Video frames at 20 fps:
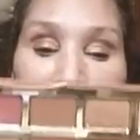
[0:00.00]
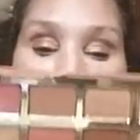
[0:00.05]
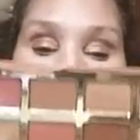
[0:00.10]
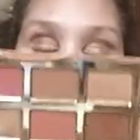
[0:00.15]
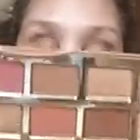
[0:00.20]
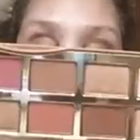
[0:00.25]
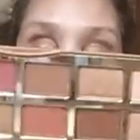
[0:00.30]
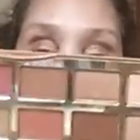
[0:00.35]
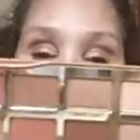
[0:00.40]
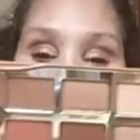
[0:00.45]

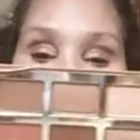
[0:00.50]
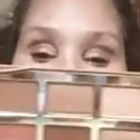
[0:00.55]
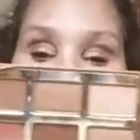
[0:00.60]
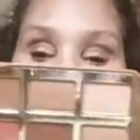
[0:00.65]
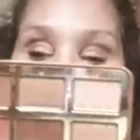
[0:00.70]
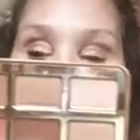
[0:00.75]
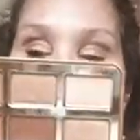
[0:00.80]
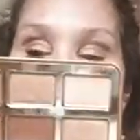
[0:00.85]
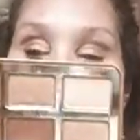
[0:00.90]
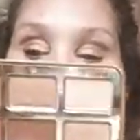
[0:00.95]
seen this
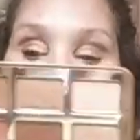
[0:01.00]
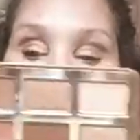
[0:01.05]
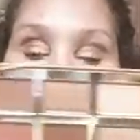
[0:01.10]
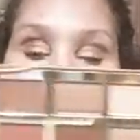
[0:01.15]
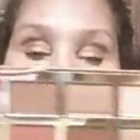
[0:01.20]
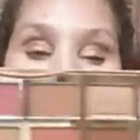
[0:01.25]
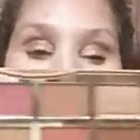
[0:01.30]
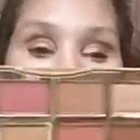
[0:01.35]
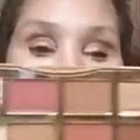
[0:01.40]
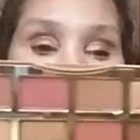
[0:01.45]

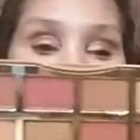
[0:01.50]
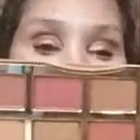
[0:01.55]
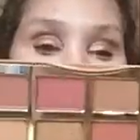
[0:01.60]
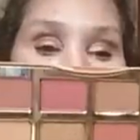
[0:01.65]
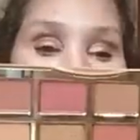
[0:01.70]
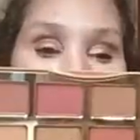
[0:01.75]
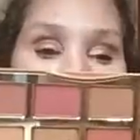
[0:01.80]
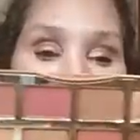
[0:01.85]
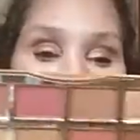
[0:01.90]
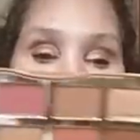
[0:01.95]
palette a
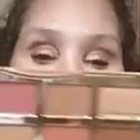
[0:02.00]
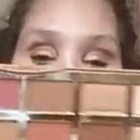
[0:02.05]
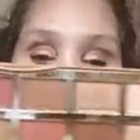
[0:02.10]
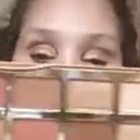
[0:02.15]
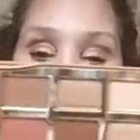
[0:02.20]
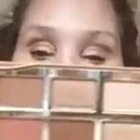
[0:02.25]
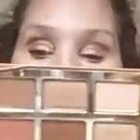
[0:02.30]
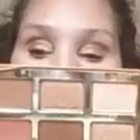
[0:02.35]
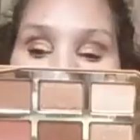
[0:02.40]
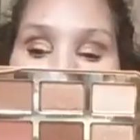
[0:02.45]
million
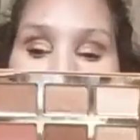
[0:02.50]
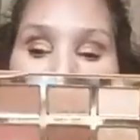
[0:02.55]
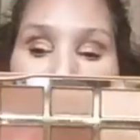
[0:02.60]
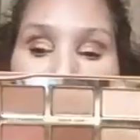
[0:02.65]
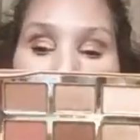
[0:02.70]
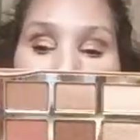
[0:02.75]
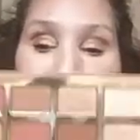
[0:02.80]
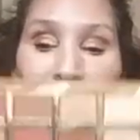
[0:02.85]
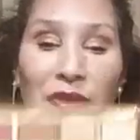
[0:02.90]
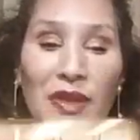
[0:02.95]
times.
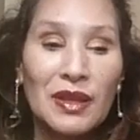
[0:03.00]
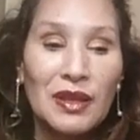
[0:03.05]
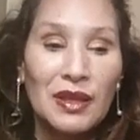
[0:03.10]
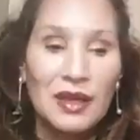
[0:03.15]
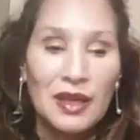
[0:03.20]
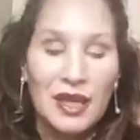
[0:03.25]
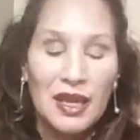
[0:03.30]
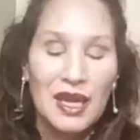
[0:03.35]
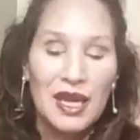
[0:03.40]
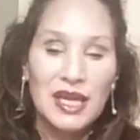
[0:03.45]
But
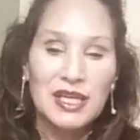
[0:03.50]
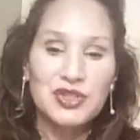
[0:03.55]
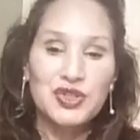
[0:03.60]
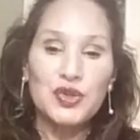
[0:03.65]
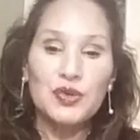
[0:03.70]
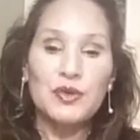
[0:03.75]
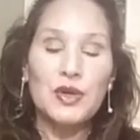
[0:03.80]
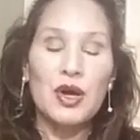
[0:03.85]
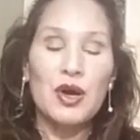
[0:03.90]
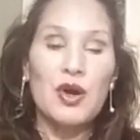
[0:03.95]
as
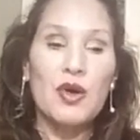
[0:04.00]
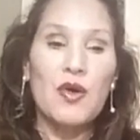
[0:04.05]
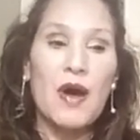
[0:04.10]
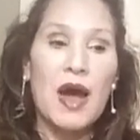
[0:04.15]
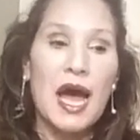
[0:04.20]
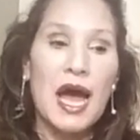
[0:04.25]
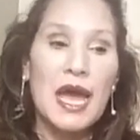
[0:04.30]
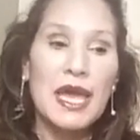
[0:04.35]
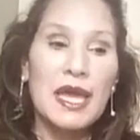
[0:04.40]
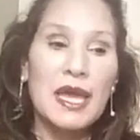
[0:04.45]
you know,
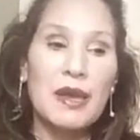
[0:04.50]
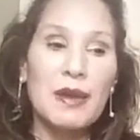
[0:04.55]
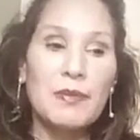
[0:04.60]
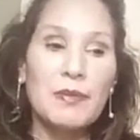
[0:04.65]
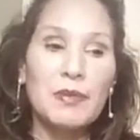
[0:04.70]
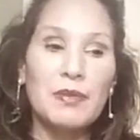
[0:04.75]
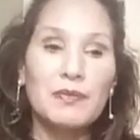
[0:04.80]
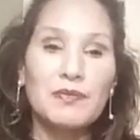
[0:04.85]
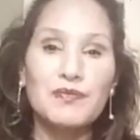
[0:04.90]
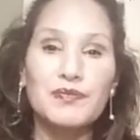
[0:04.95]
I
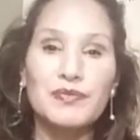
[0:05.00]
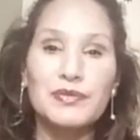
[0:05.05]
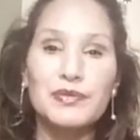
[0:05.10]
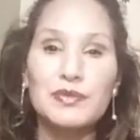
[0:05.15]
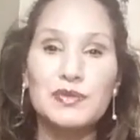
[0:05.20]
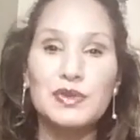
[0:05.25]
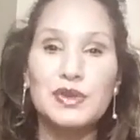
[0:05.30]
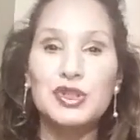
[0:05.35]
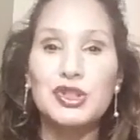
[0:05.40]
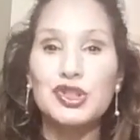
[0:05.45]
am
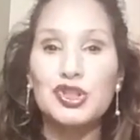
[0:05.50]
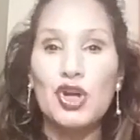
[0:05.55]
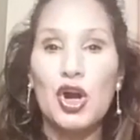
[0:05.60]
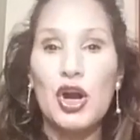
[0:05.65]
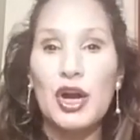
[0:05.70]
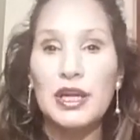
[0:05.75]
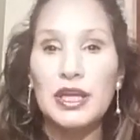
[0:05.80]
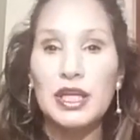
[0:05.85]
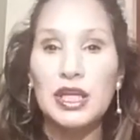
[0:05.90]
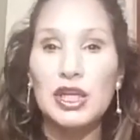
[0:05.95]

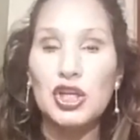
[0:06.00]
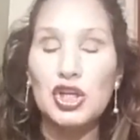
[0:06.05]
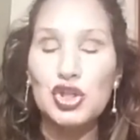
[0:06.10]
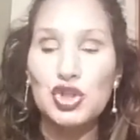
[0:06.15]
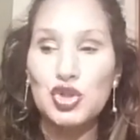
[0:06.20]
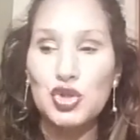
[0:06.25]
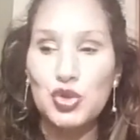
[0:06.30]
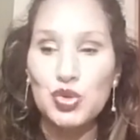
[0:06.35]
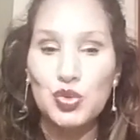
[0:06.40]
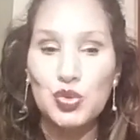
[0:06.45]
starting
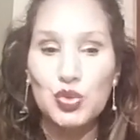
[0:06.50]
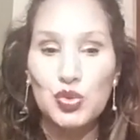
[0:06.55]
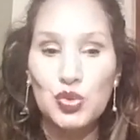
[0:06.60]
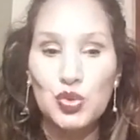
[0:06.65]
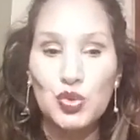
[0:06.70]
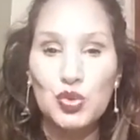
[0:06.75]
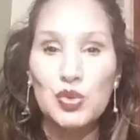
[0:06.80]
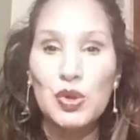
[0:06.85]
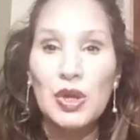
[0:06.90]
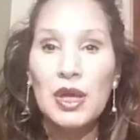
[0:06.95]

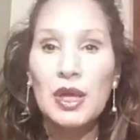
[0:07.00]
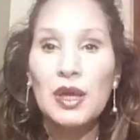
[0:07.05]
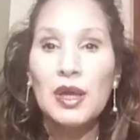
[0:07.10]
to